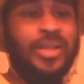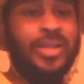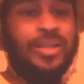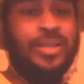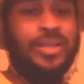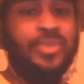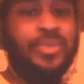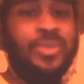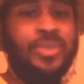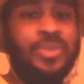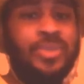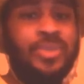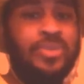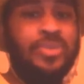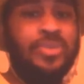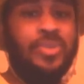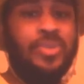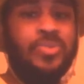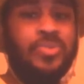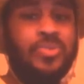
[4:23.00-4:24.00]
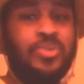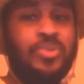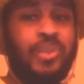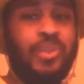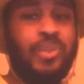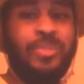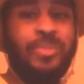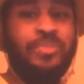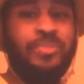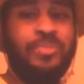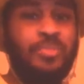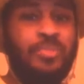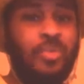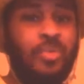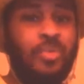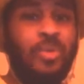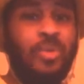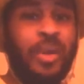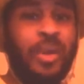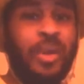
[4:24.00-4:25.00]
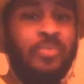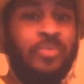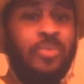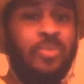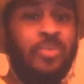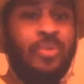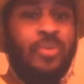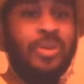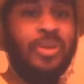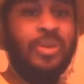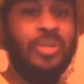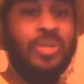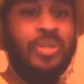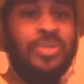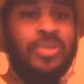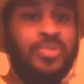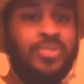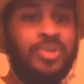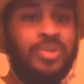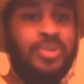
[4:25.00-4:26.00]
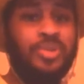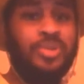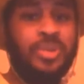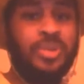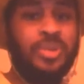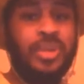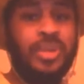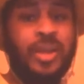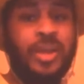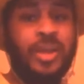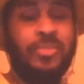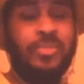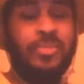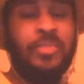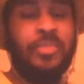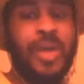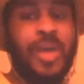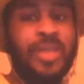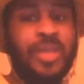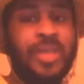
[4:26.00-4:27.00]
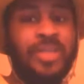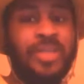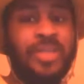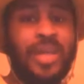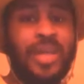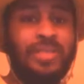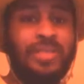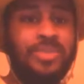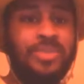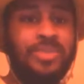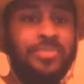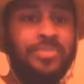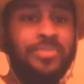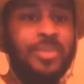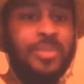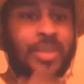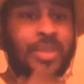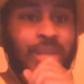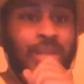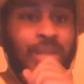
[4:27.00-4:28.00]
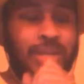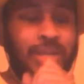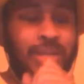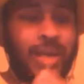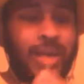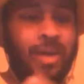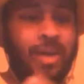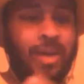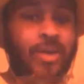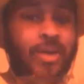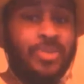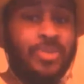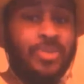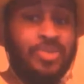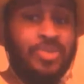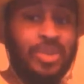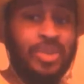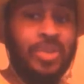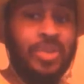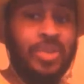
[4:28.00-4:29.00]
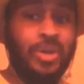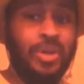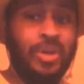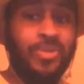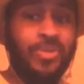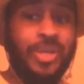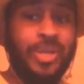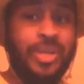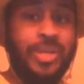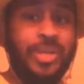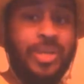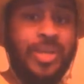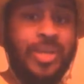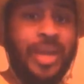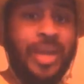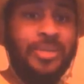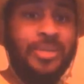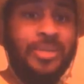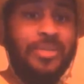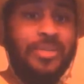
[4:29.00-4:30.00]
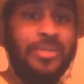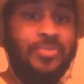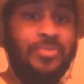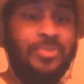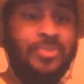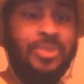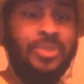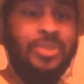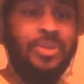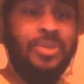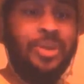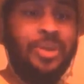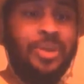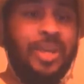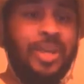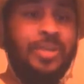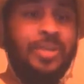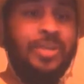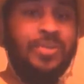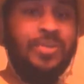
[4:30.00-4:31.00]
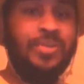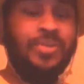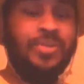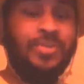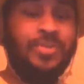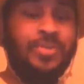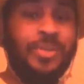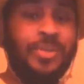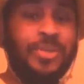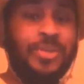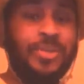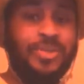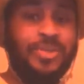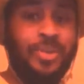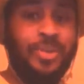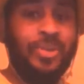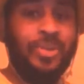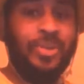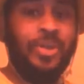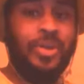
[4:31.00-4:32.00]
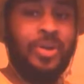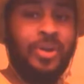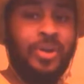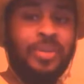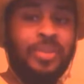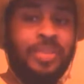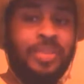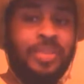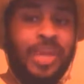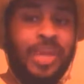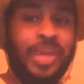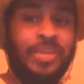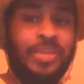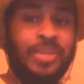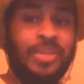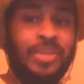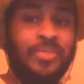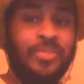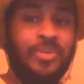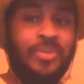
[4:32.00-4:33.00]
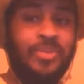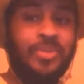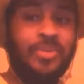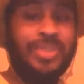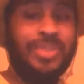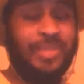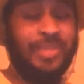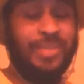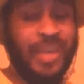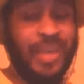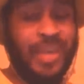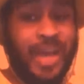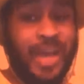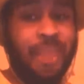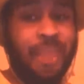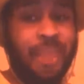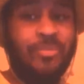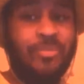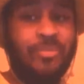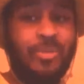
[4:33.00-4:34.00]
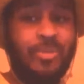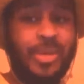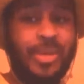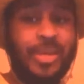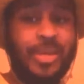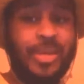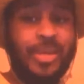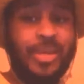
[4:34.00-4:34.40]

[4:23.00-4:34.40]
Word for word: that you can use the weapon more and more than you could in the, uh, in the past games. Now, I also should note that returning for his third Arkham game is, of course, Kevin Conroy,